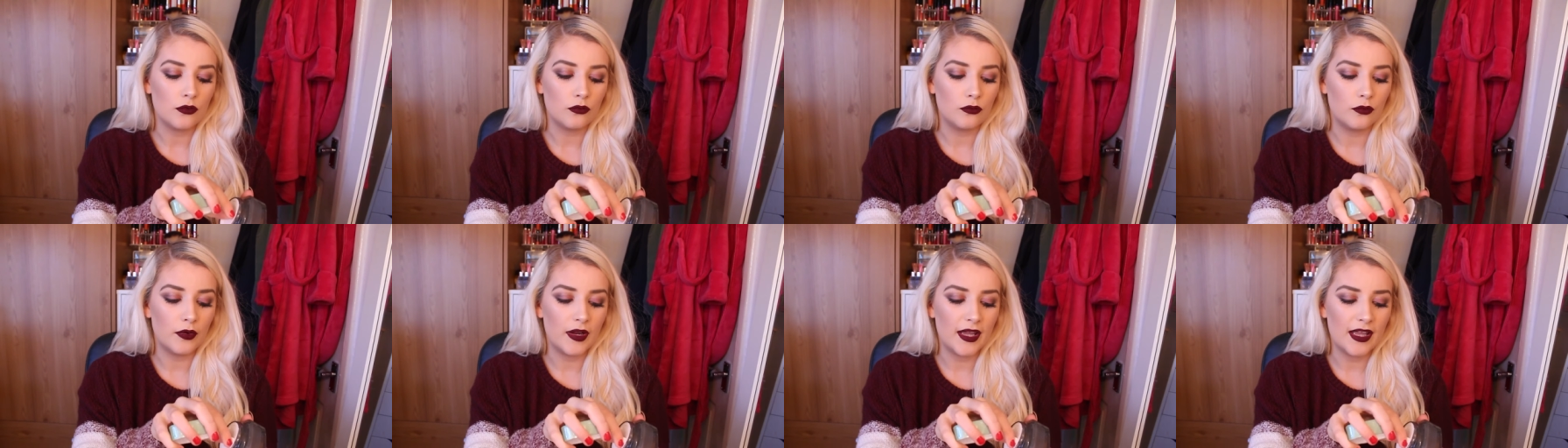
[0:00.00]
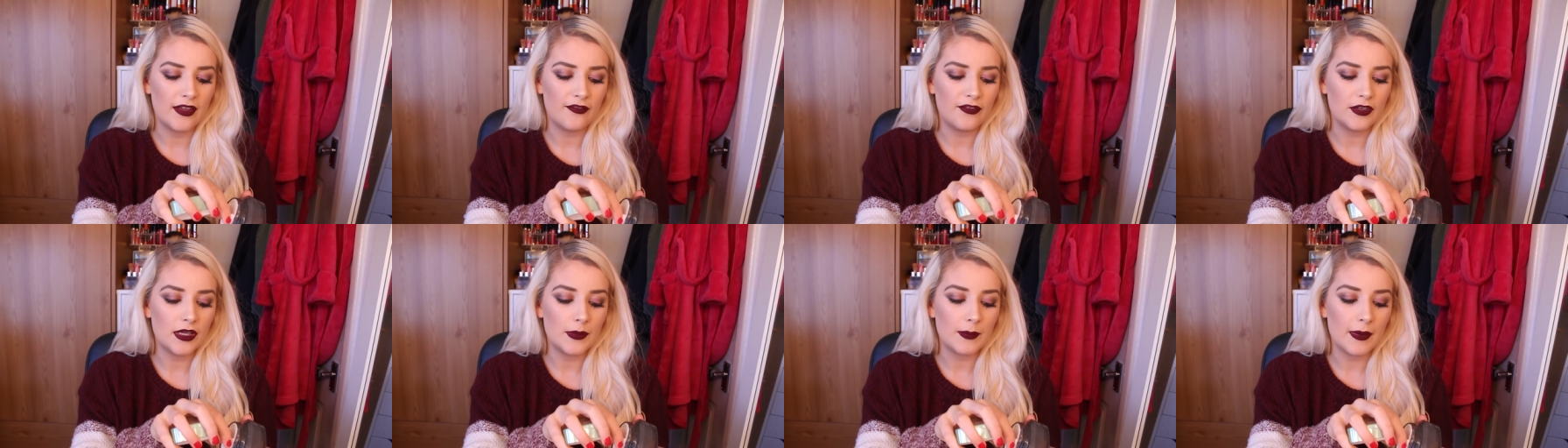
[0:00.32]

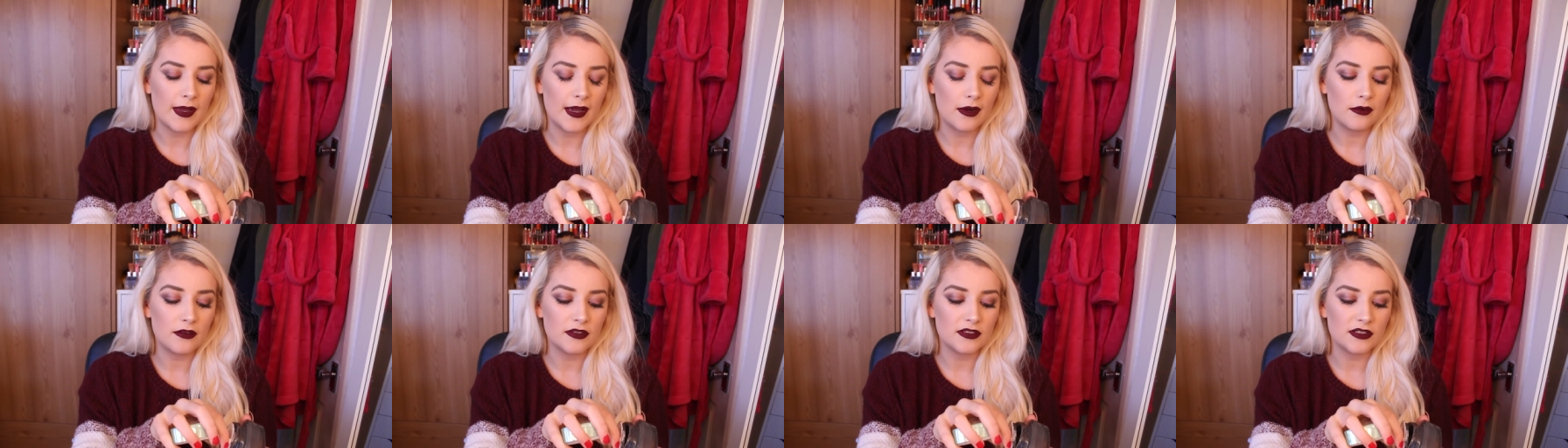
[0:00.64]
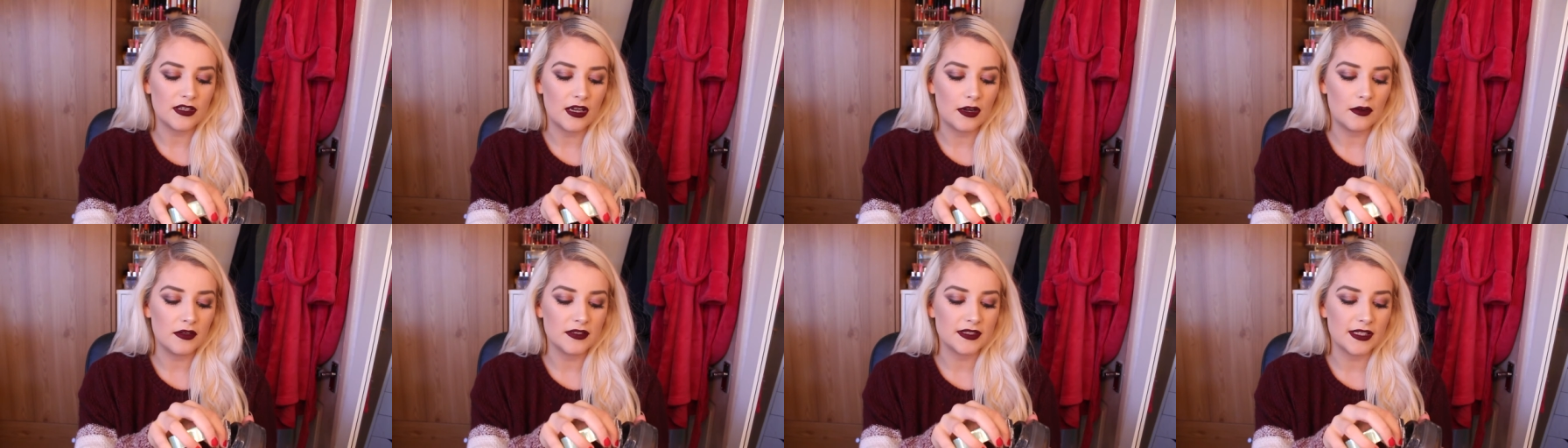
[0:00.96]
raving about,
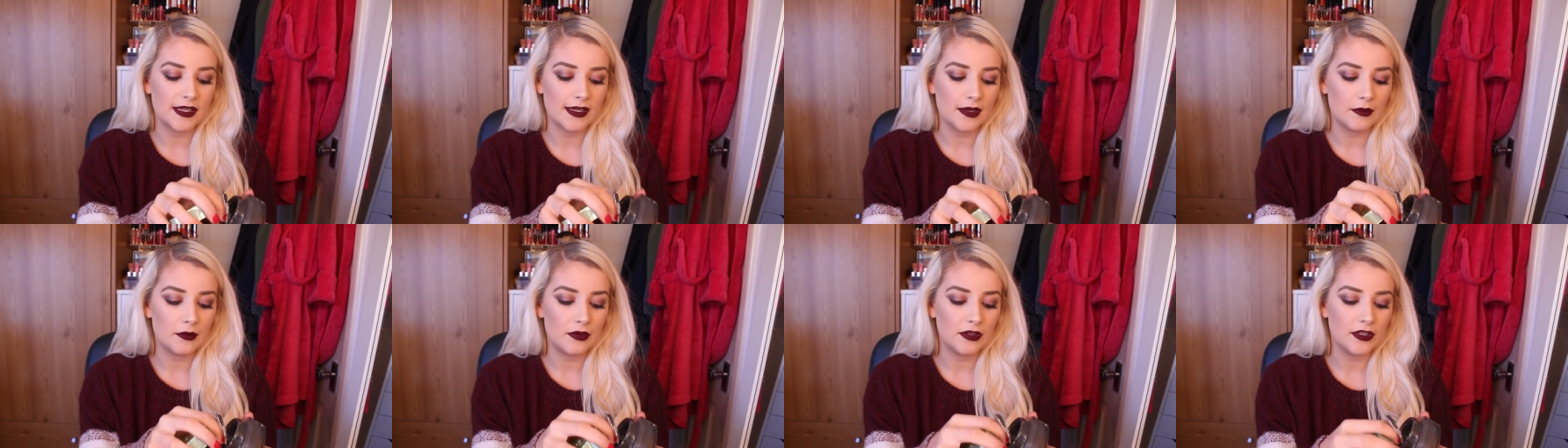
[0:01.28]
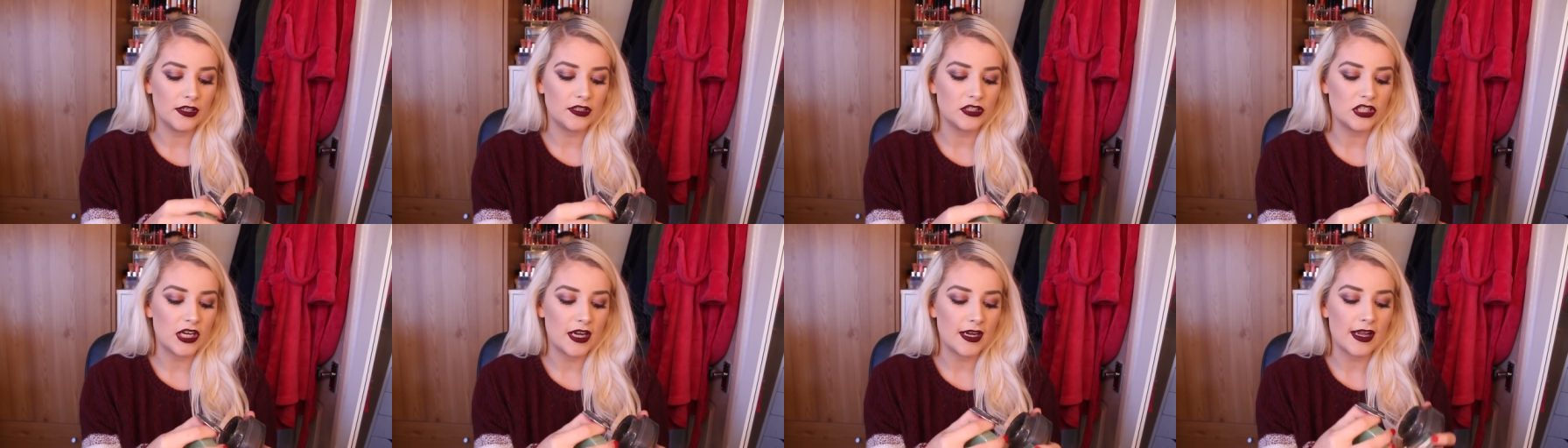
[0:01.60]
so I was like, I'm
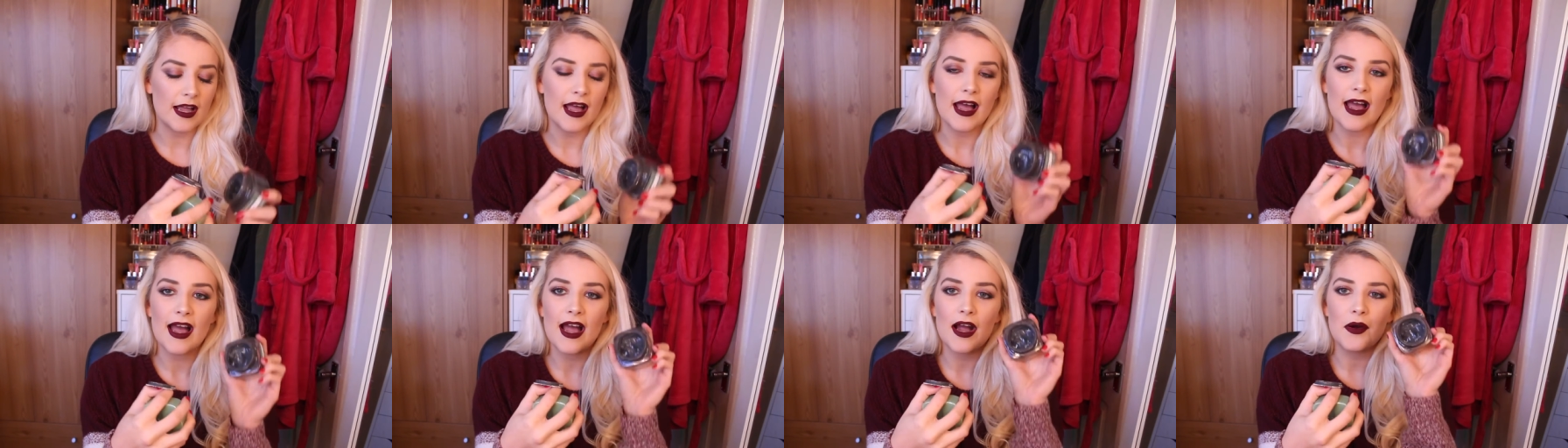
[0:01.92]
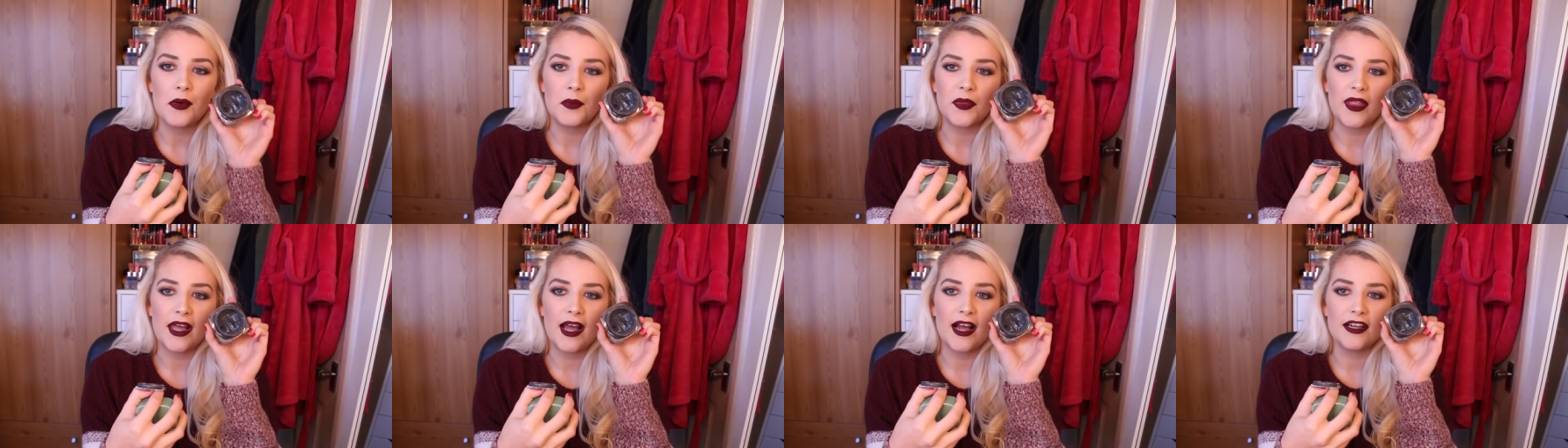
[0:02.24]
gonna check it
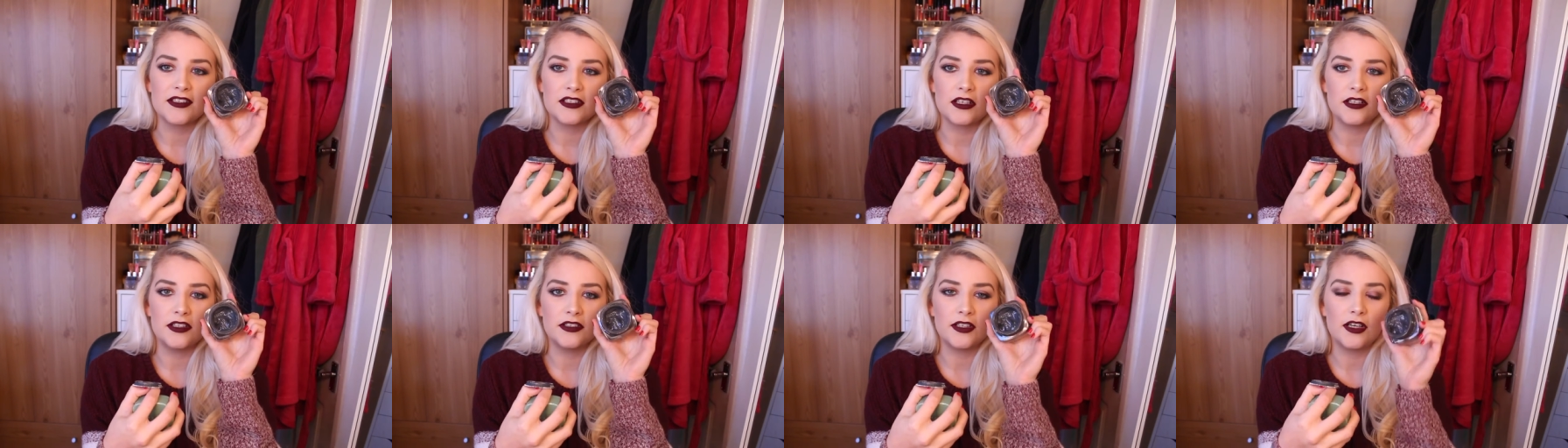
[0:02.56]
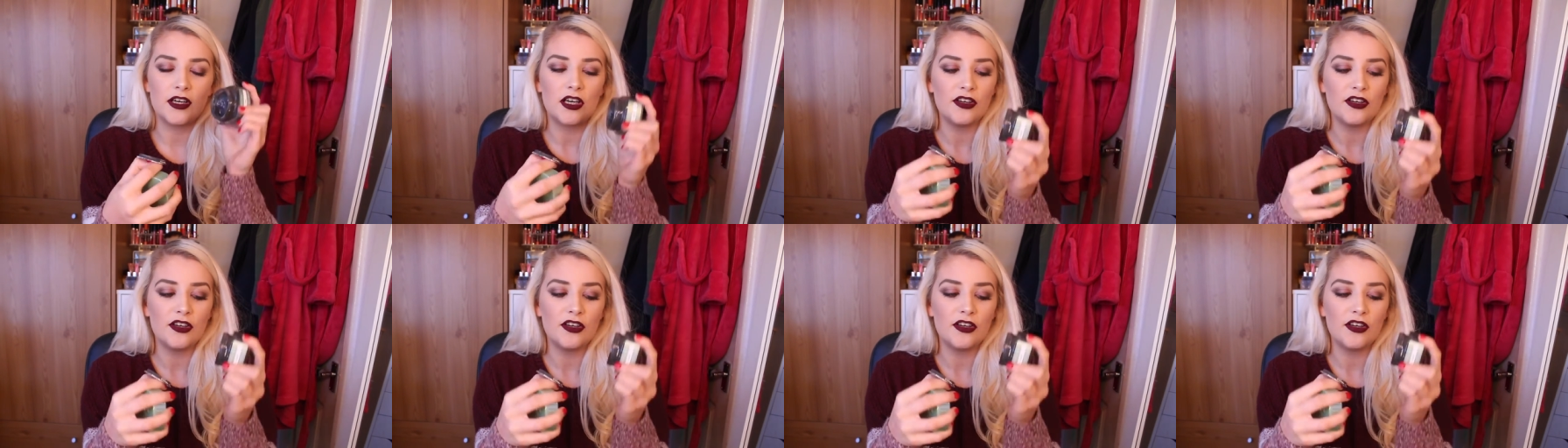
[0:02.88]
out. They had it on